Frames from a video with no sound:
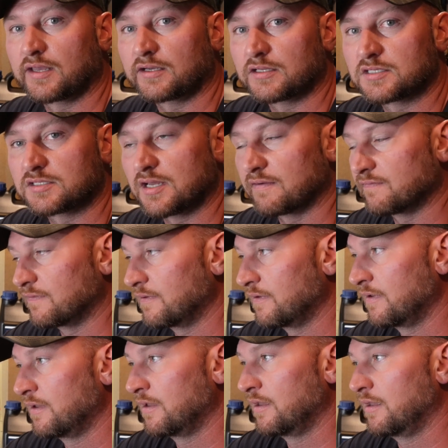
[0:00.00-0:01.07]
all that good stuff.
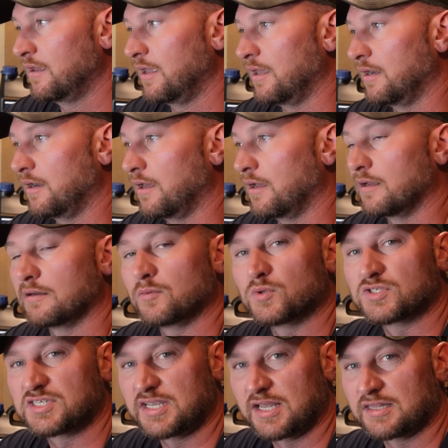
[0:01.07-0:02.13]
And
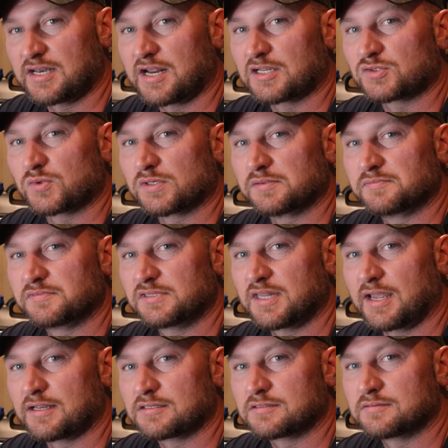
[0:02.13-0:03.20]
we'll see you on the next one.
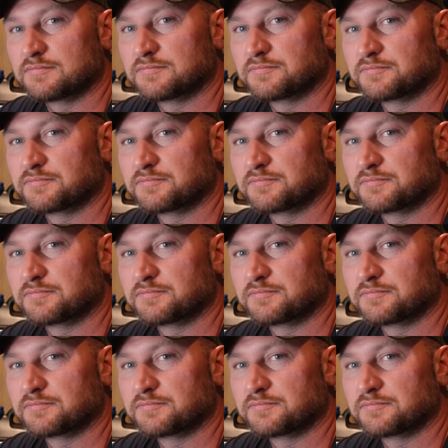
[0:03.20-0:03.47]
Thanks.